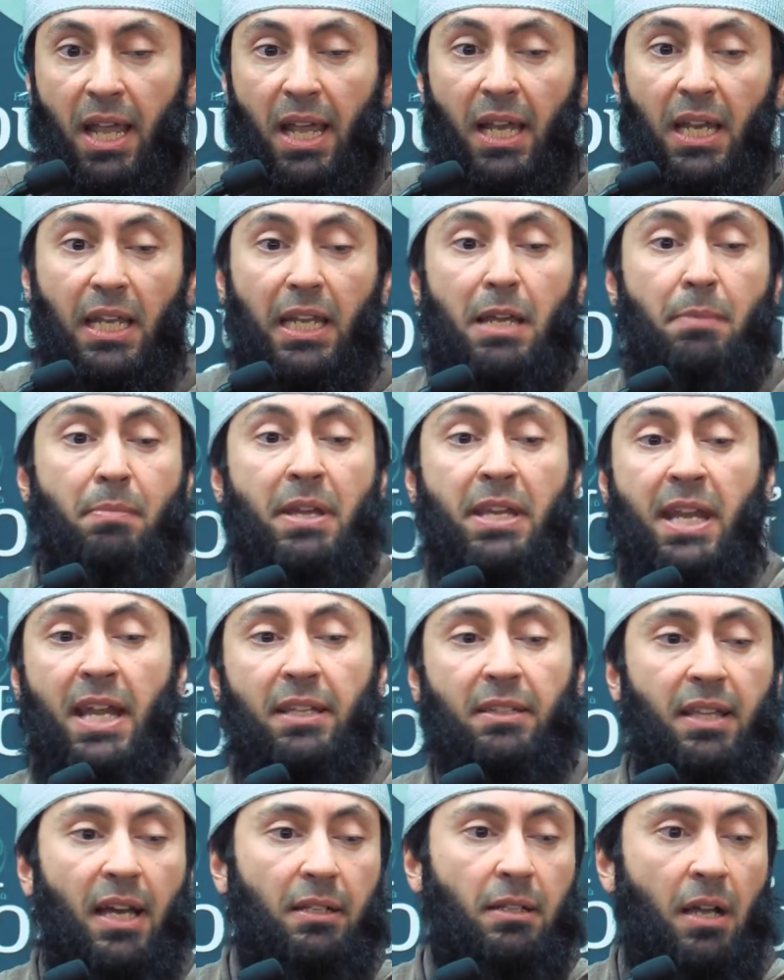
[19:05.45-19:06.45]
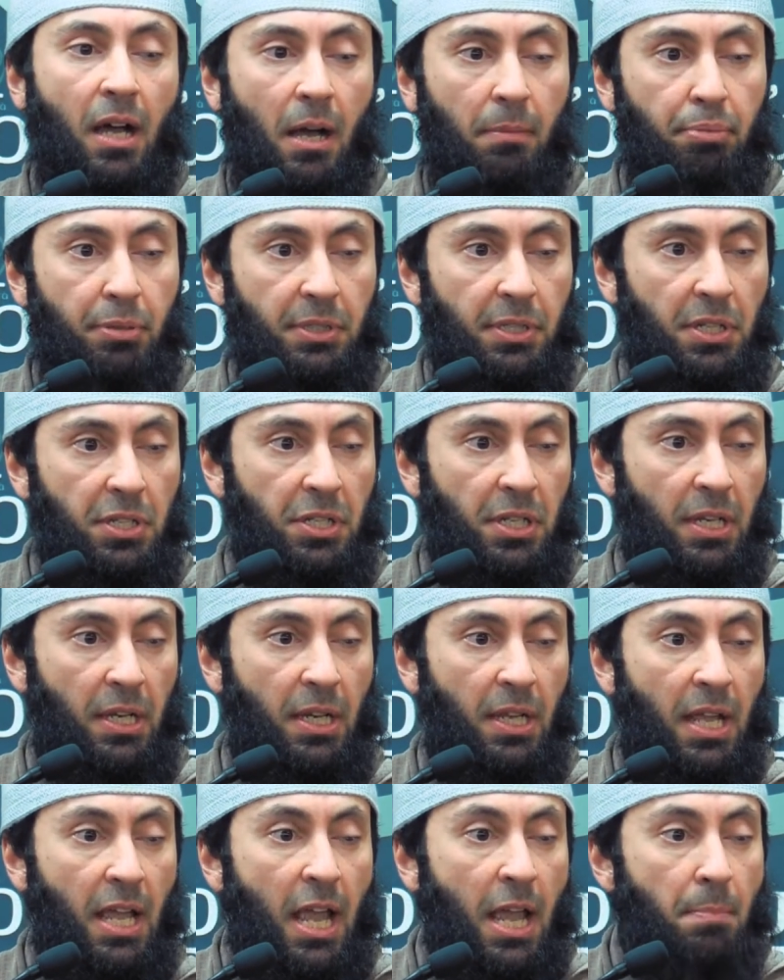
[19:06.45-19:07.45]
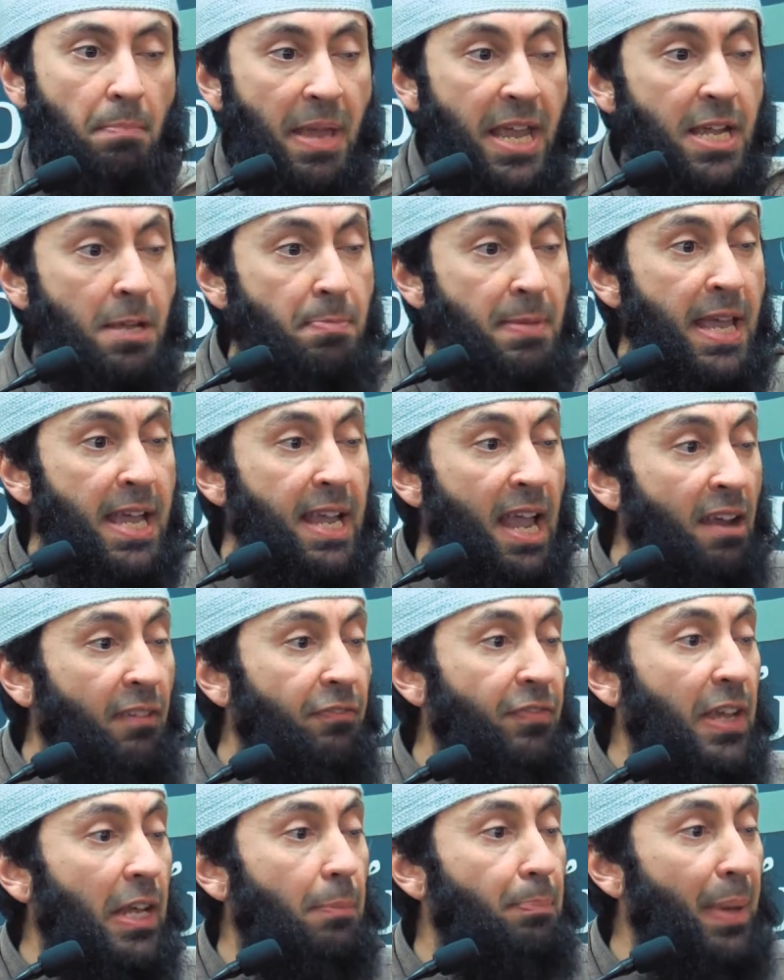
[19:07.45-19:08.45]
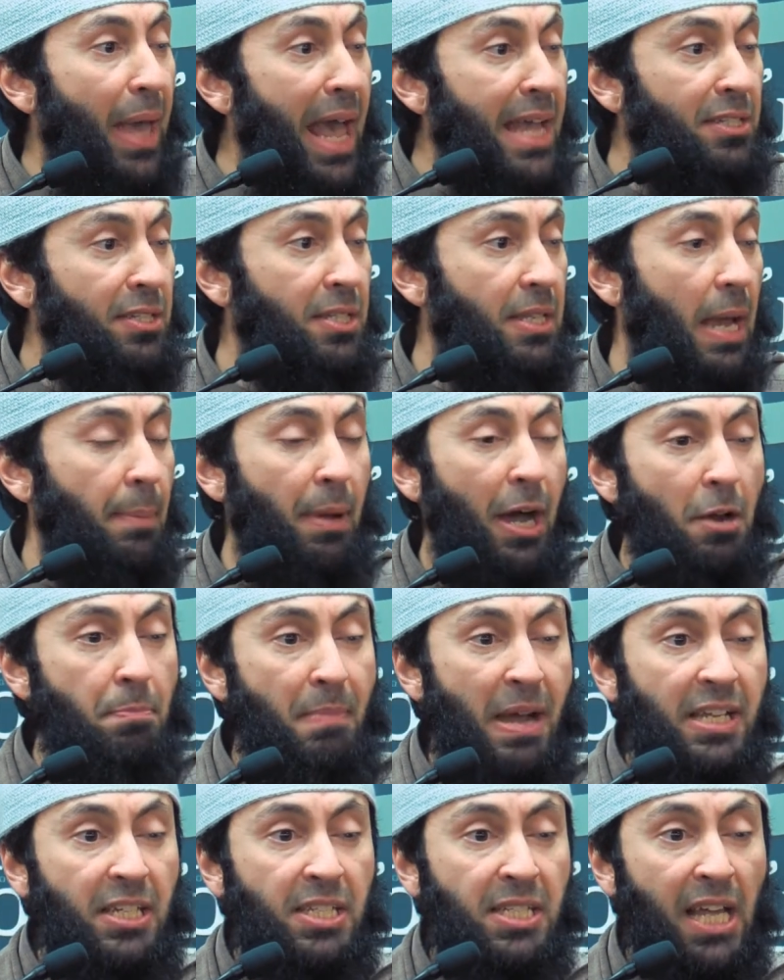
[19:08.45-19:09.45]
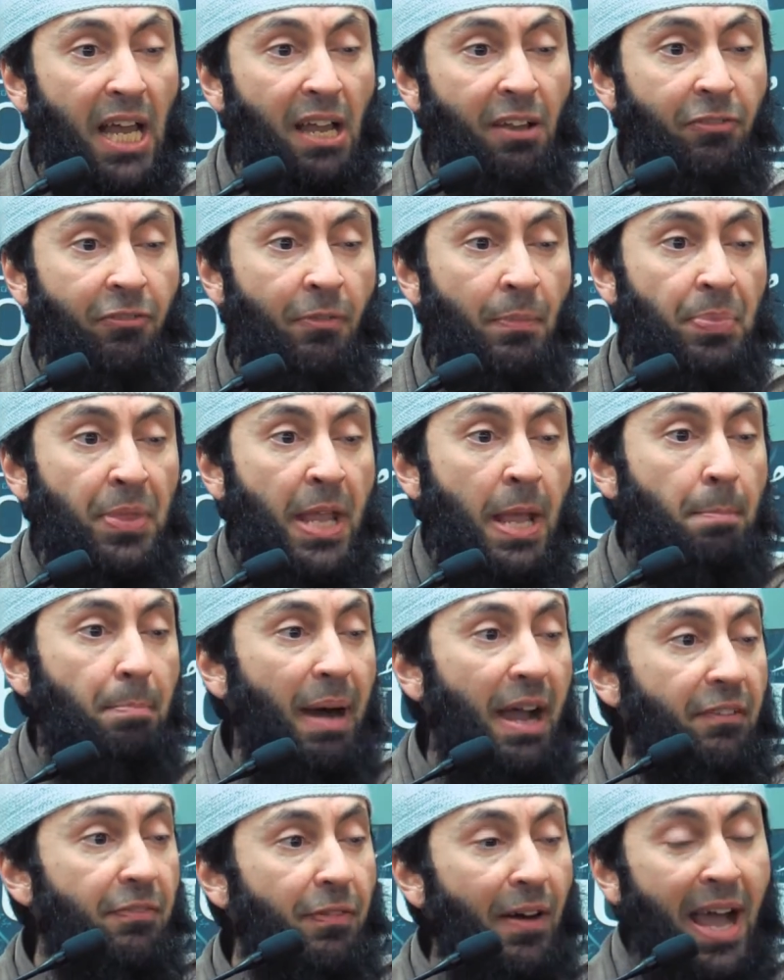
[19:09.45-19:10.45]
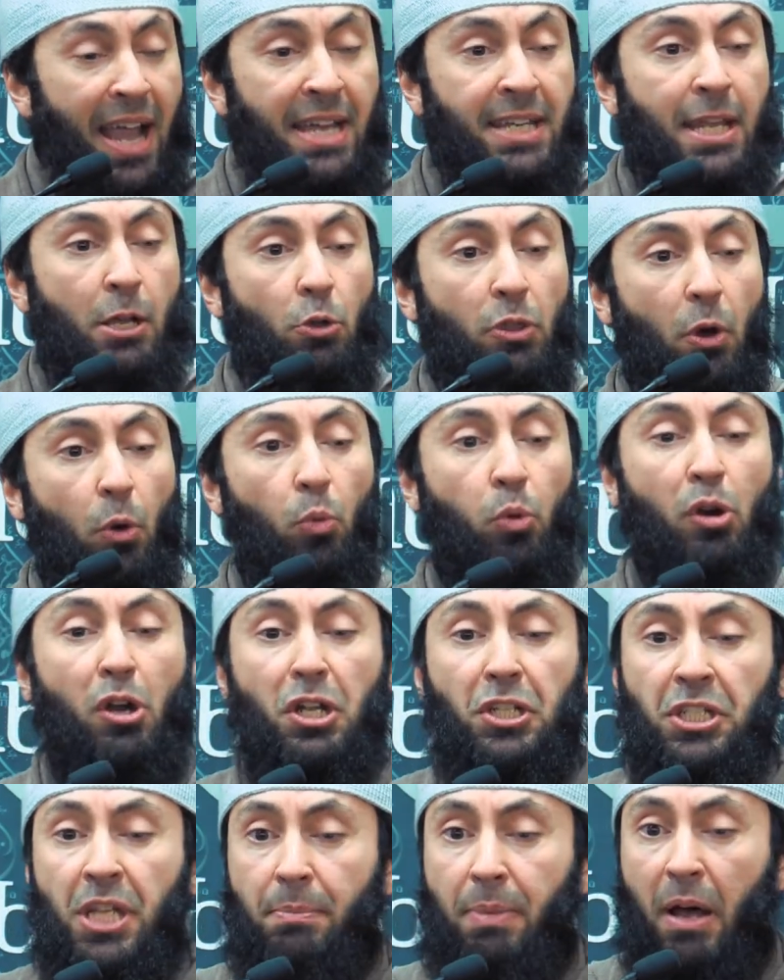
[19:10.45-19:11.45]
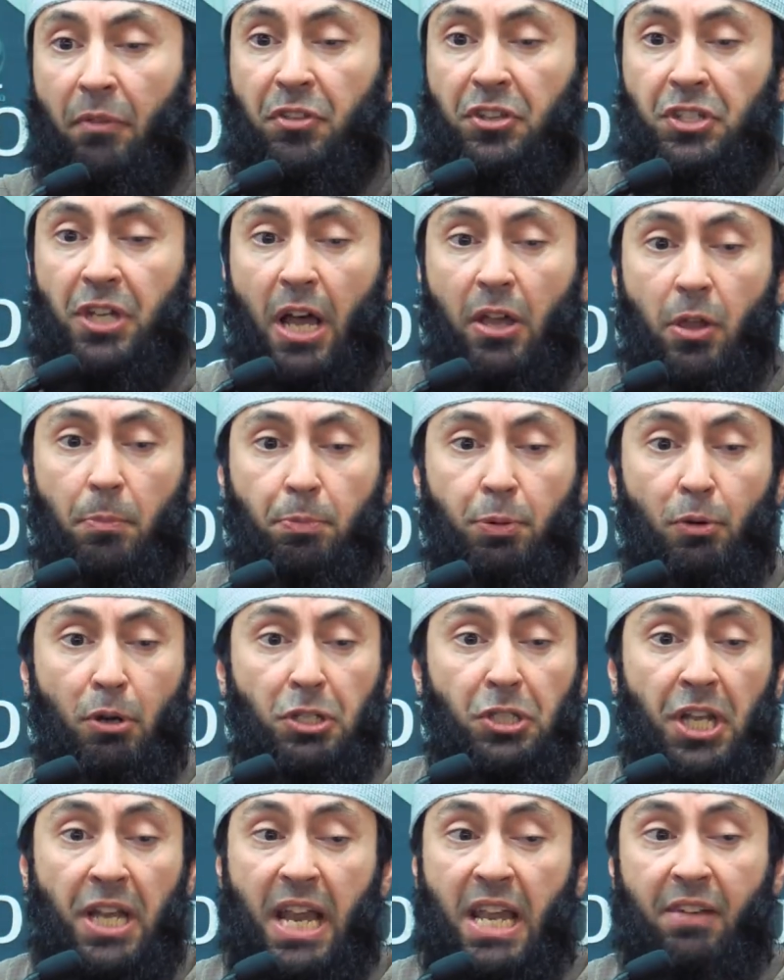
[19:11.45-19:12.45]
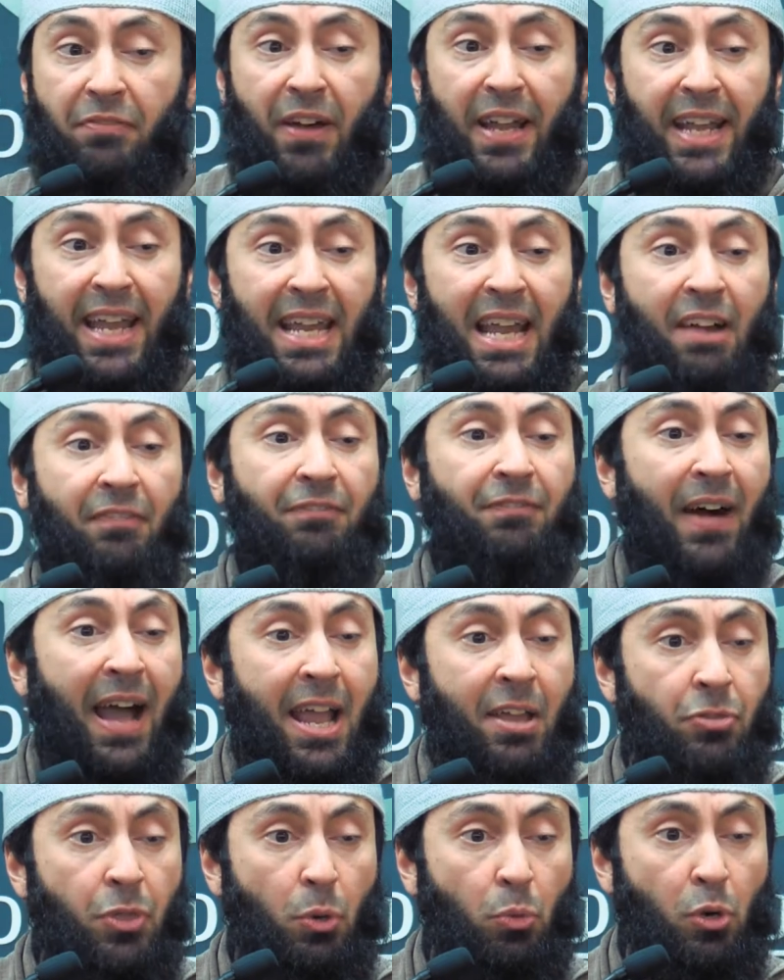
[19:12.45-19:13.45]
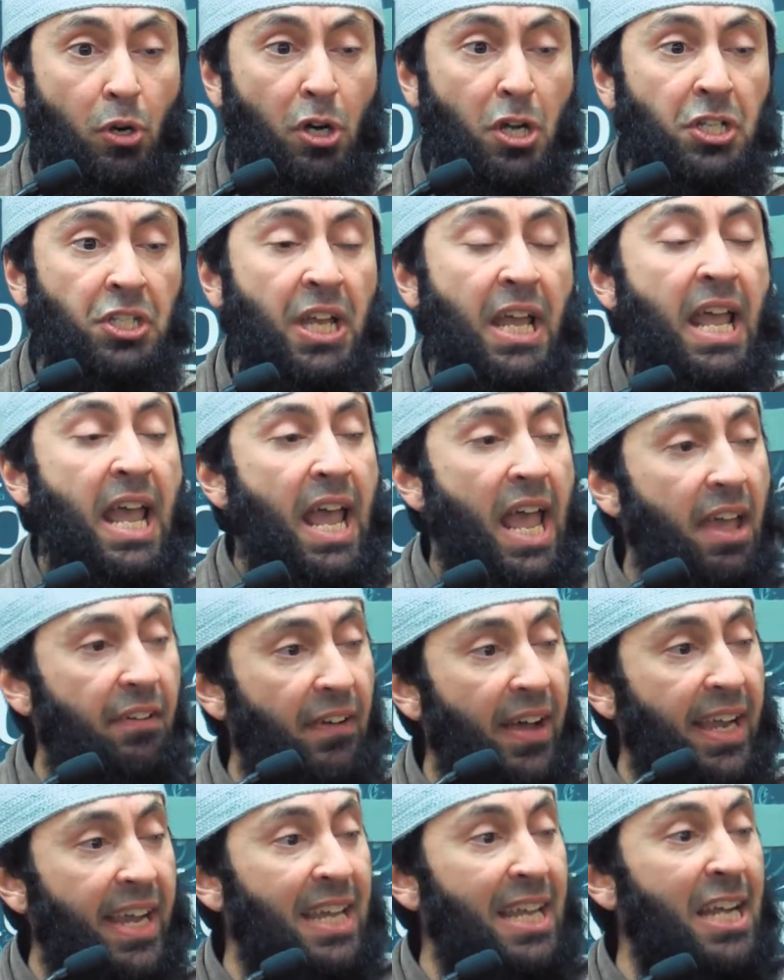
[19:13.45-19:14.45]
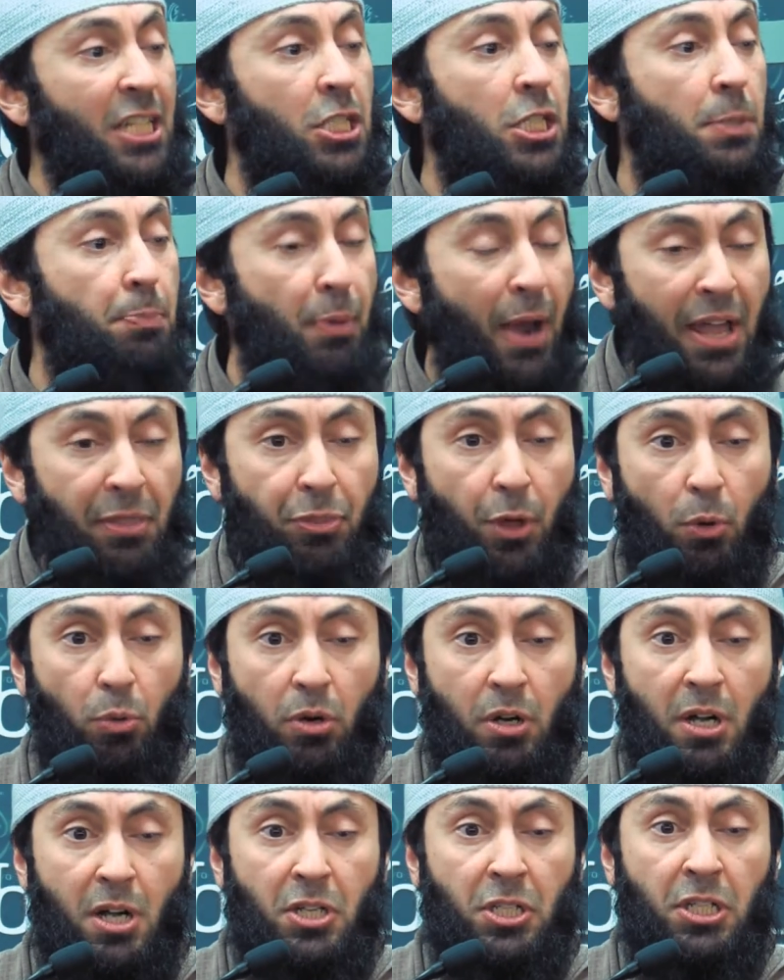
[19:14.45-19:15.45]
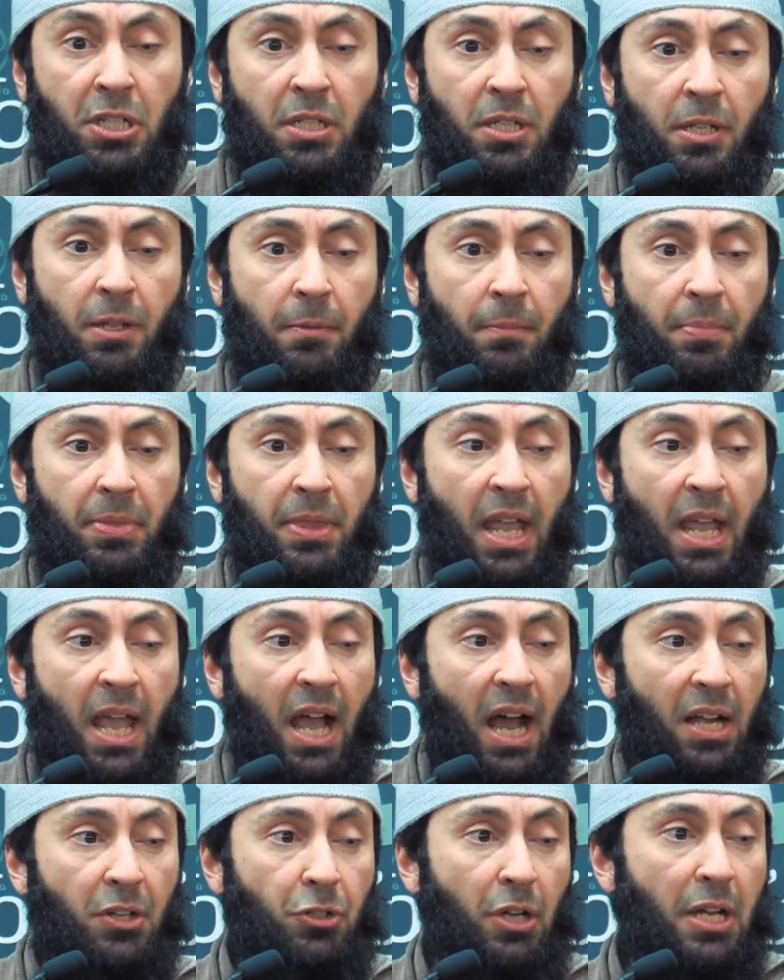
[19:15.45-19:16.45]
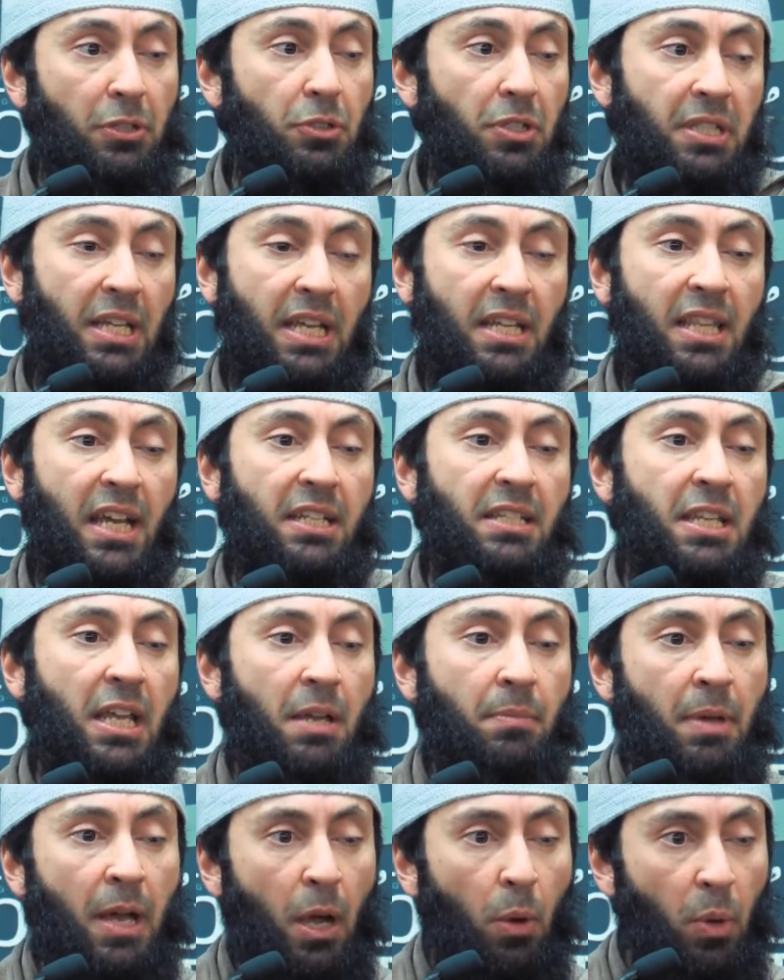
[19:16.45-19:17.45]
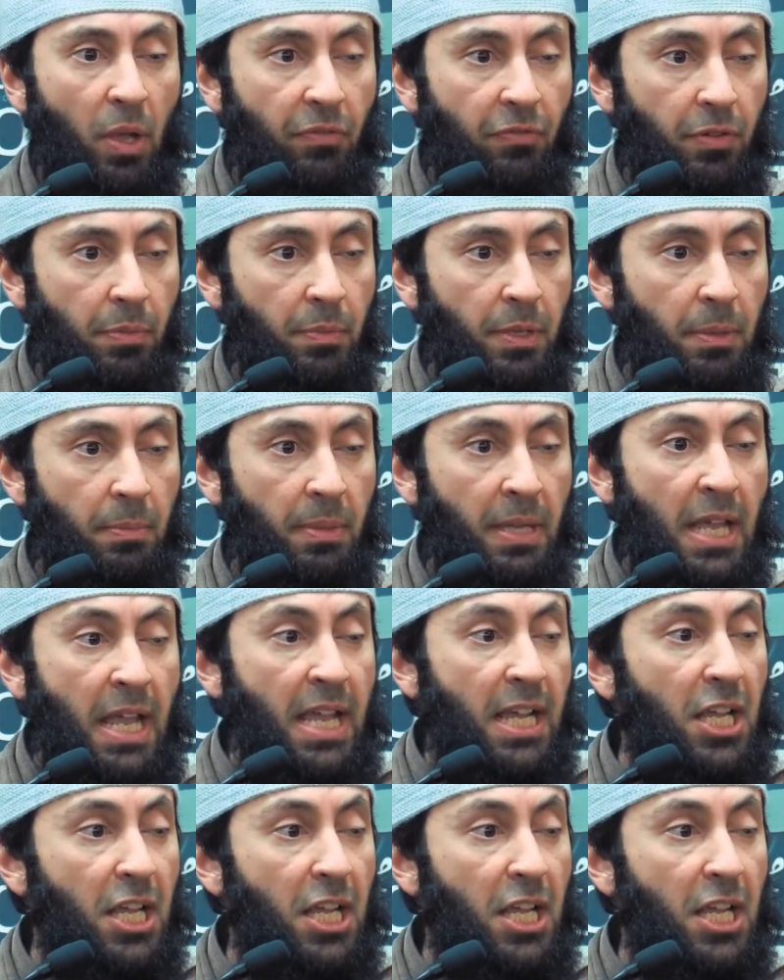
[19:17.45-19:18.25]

Eliminate that competition. Make me again feel best about myself by finding the worst about this other person. And if I cannot find the worst, if I cannot spread the worst, I'll try to take that ni'mah away from him.